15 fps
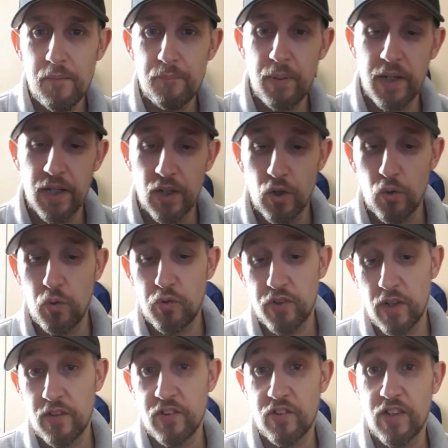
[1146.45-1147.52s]
but then I'd
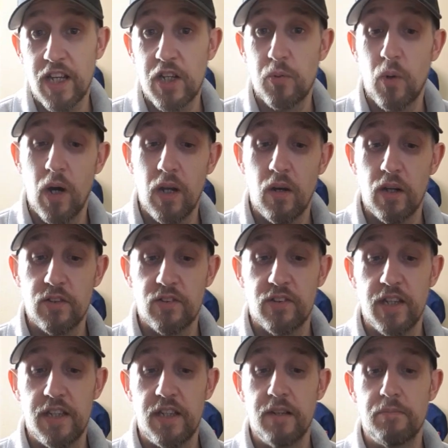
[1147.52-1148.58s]
also, as I say, quite like to
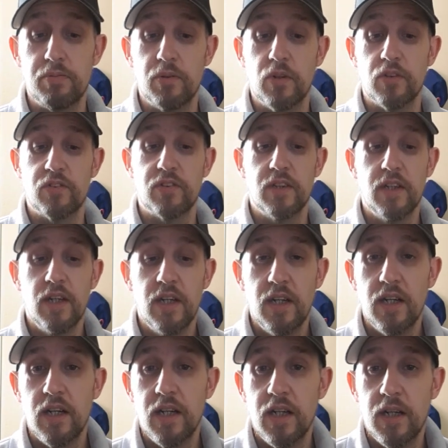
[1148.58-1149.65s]
say Kyprios,
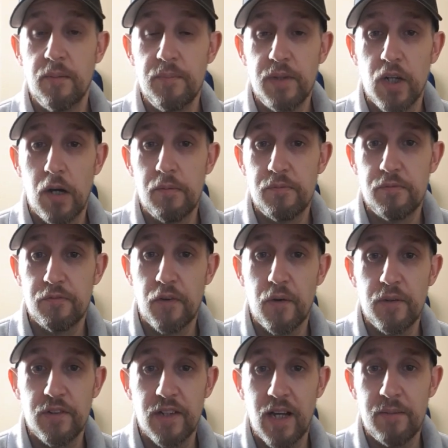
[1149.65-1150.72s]
uh, um, you know, throw
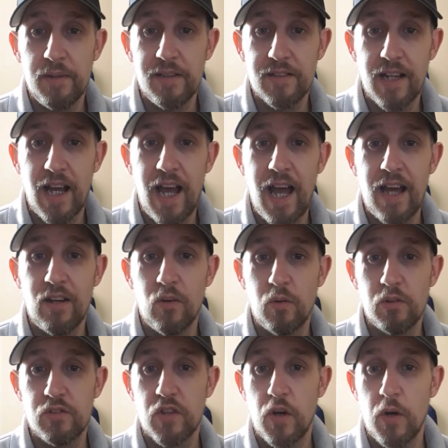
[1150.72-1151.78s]
his name into the hat
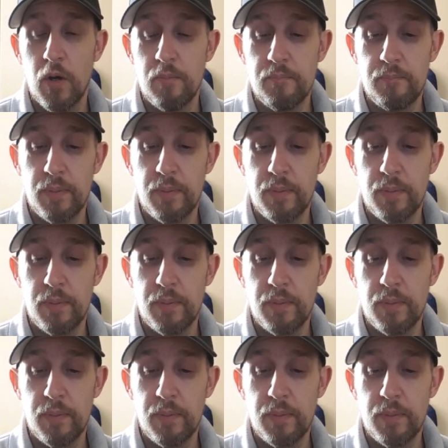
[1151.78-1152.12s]
long term.